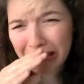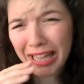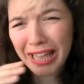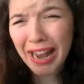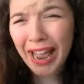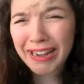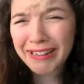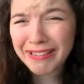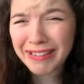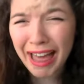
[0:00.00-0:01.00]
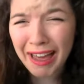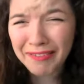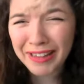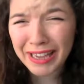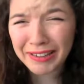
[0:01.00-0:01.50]
And I just
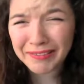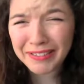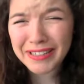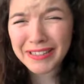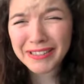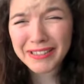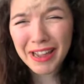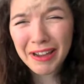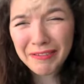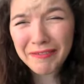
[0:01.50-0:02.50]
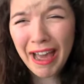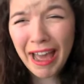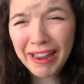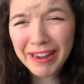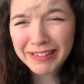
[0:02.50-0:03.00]
love them
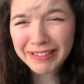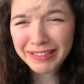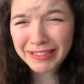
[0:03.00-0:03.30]
so much!